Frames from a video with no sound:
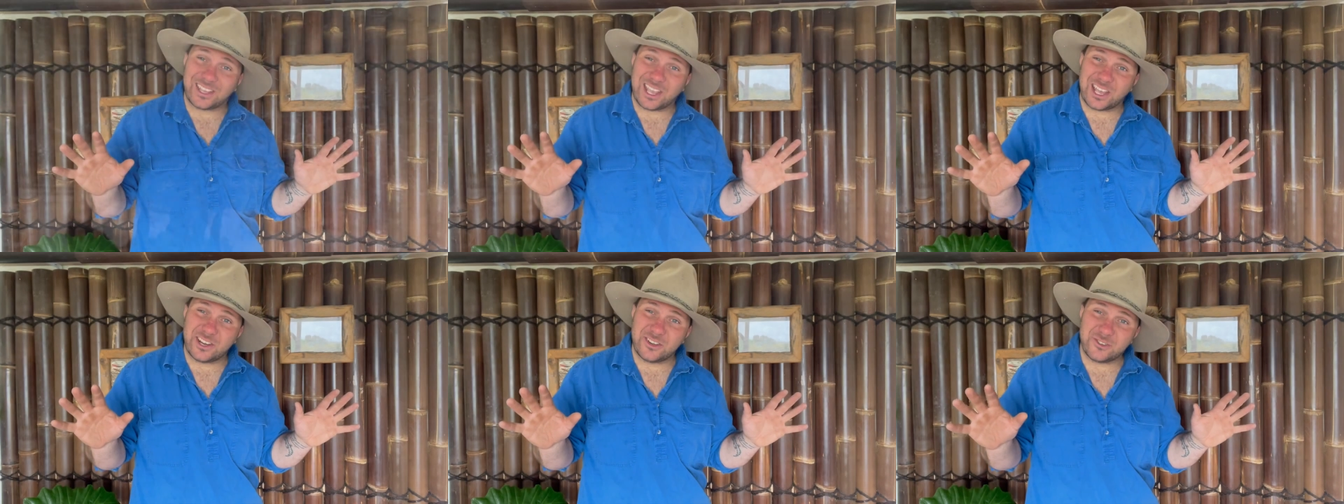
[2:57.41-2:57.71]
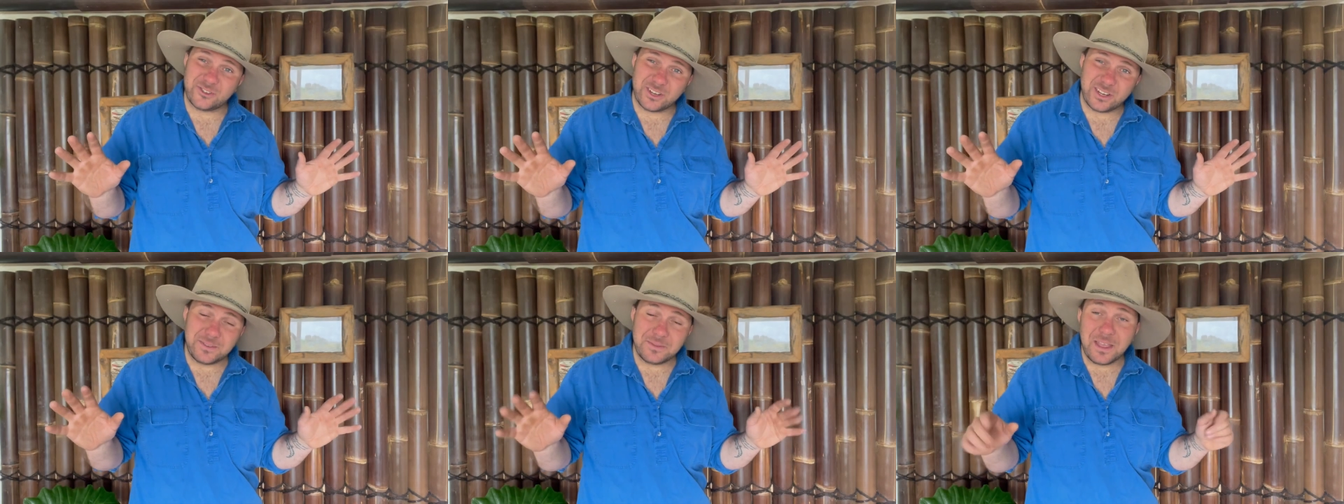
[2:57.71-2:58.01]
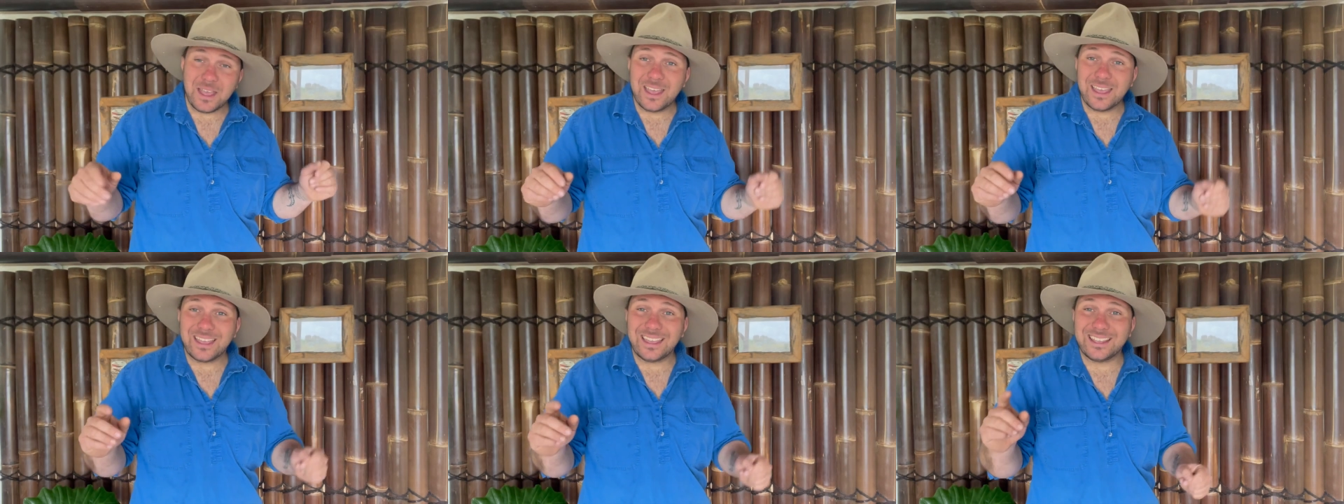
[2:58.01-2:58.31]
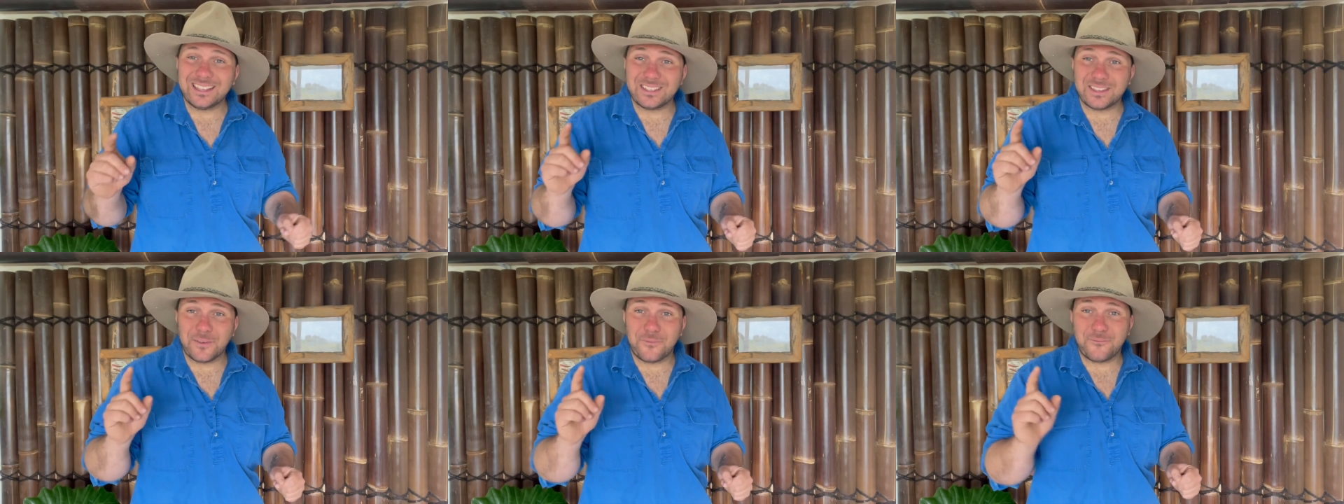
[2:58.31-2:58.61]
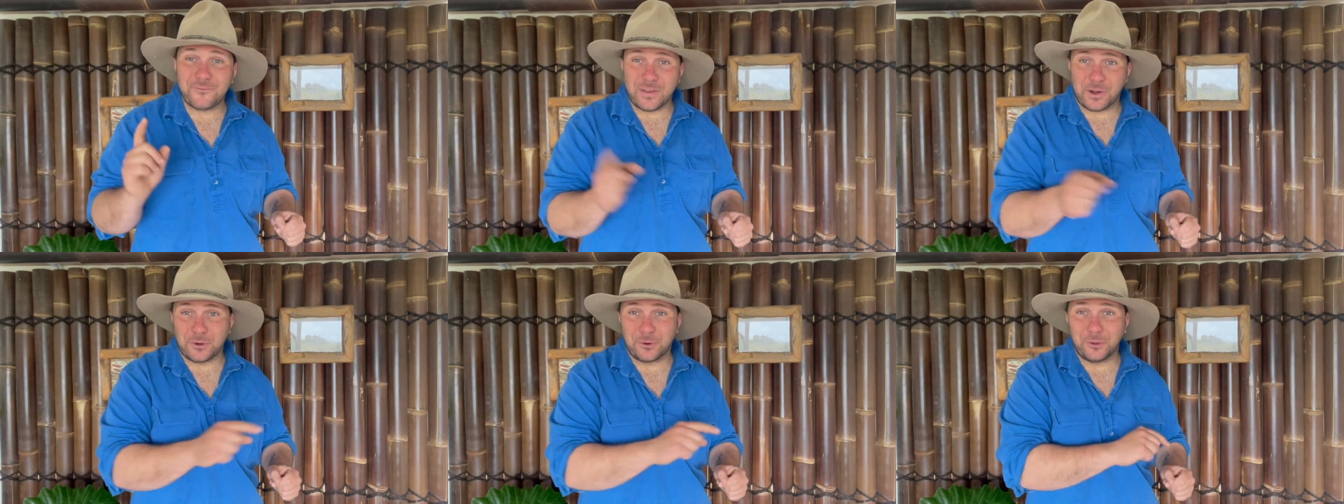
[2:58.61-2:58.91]
country is the
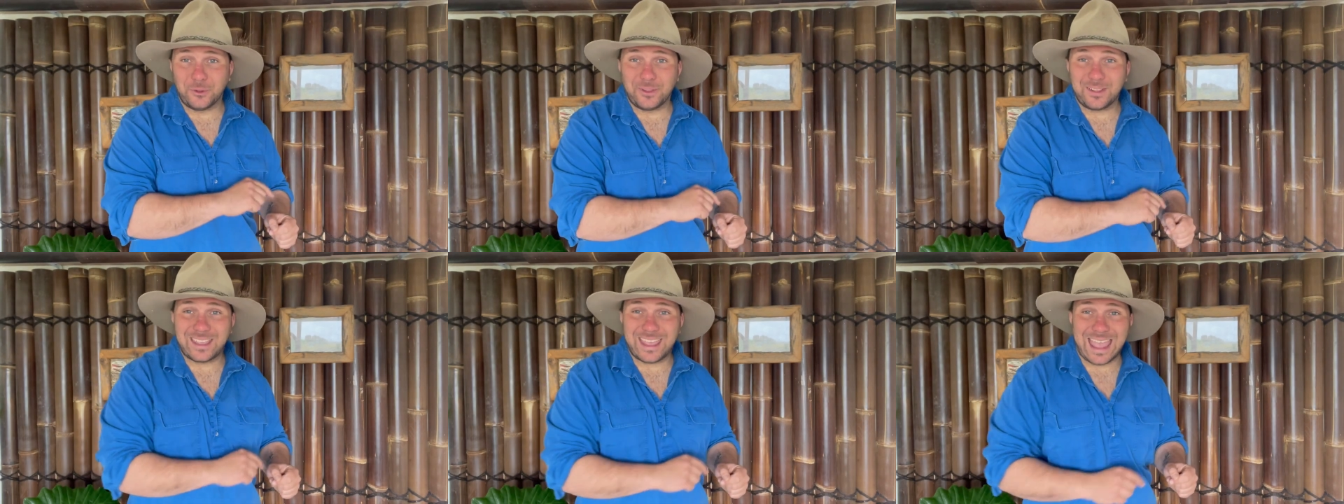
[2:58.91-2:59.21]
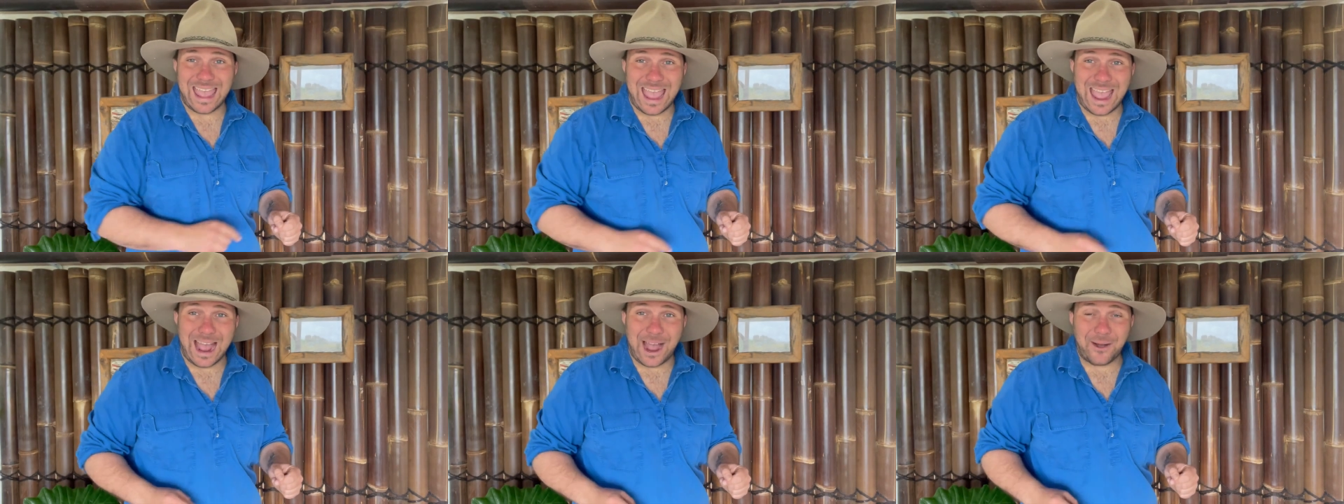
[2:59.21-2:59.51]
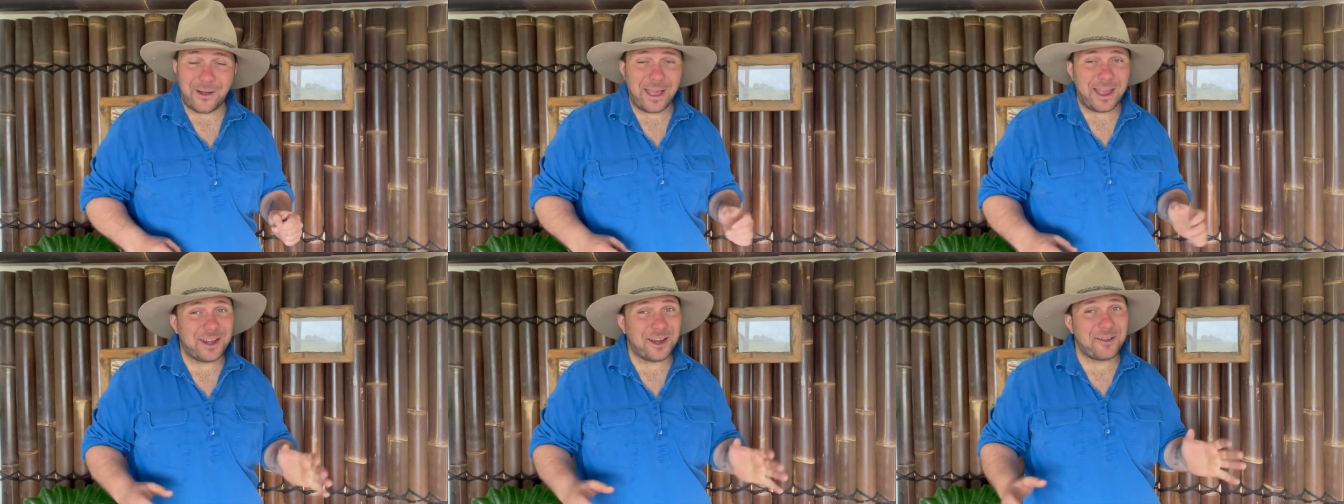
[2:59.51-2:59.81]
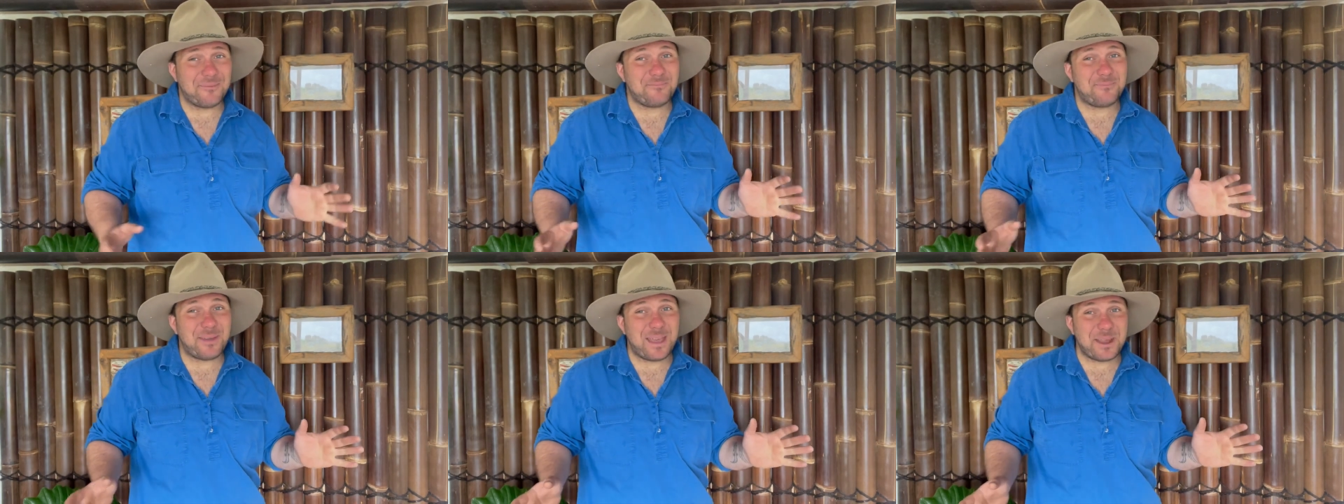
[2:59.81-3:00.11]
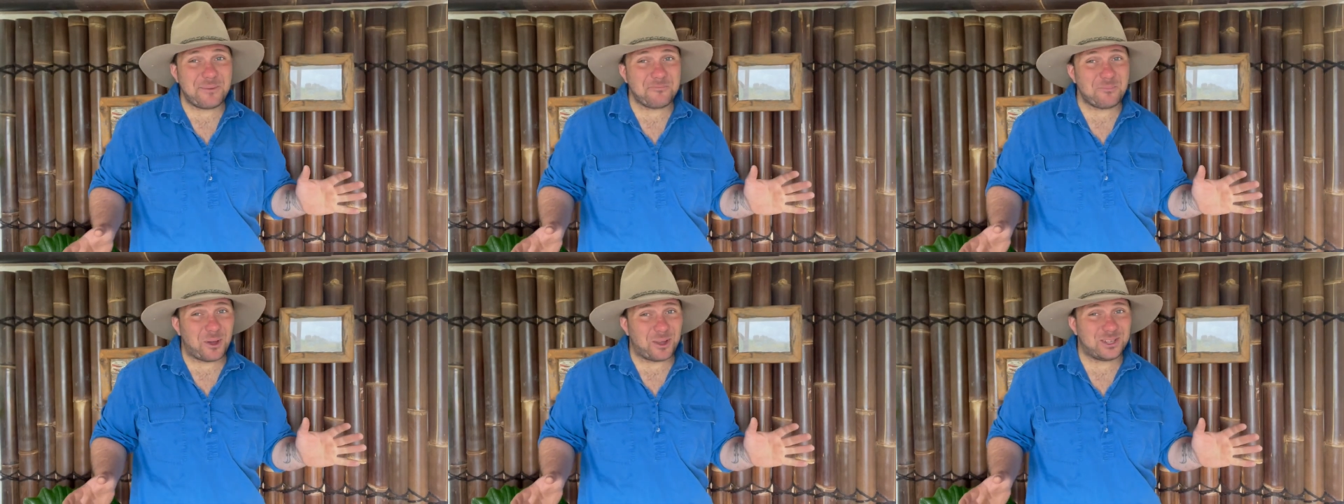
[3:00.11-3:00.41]
feral cow. And I
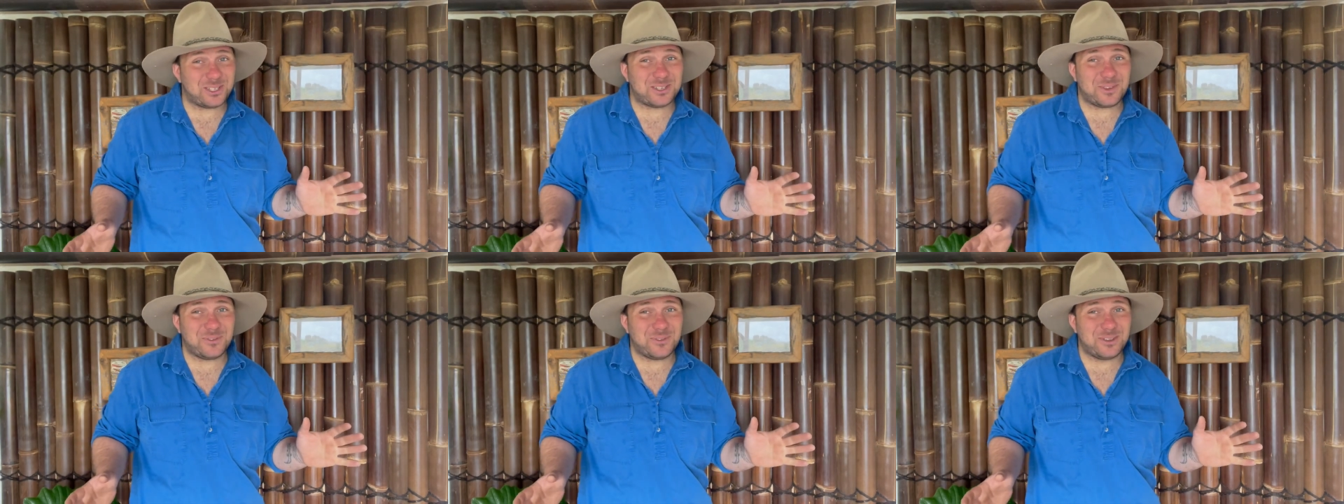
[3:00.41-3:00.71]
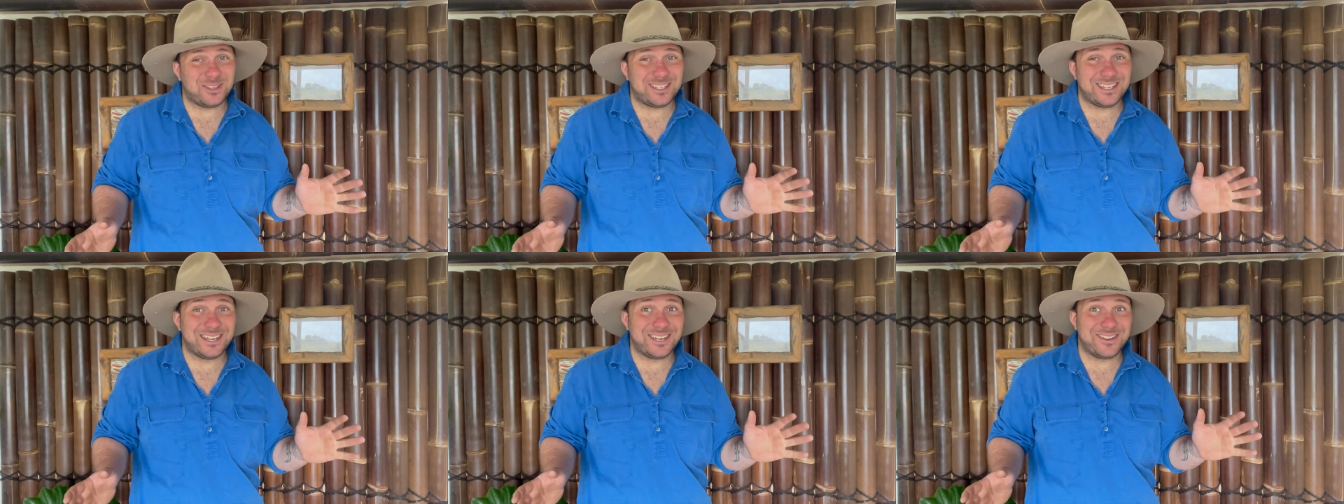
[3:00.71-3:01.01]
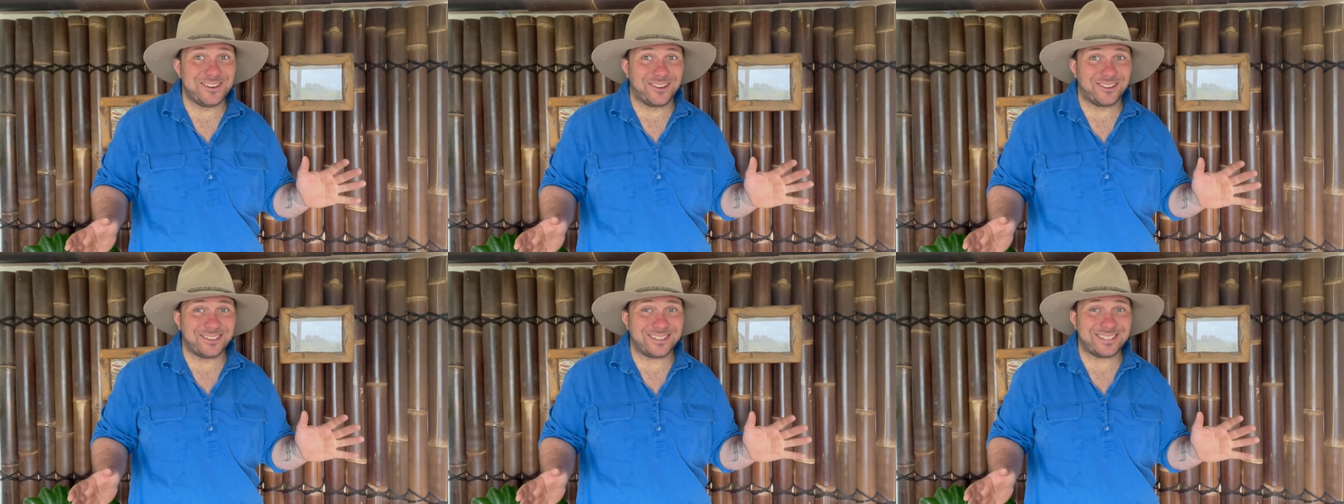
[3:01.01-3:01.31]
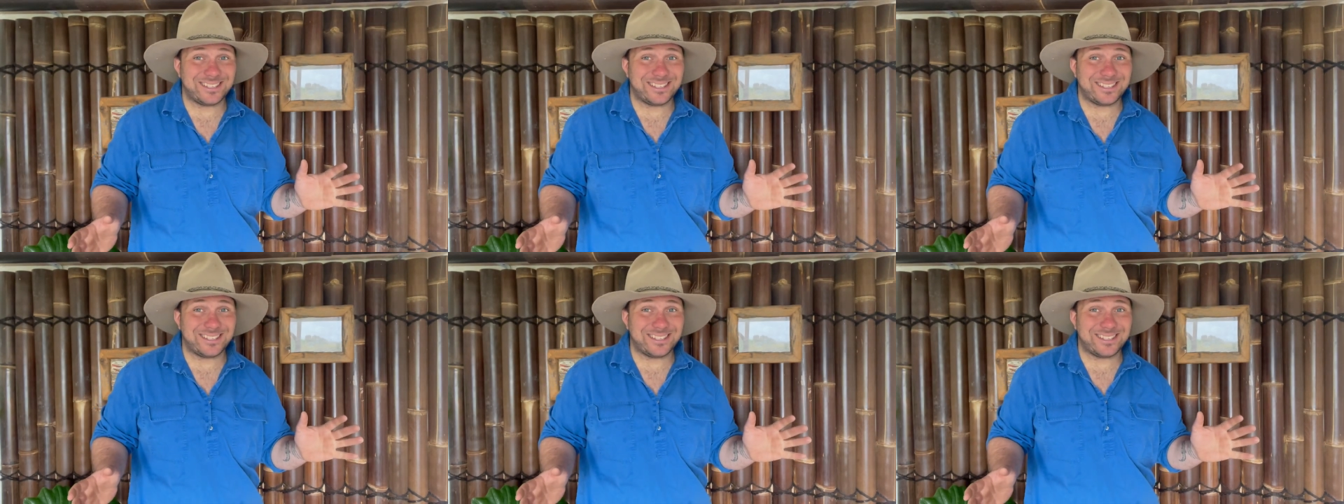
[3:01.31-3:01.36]
bet most of you did not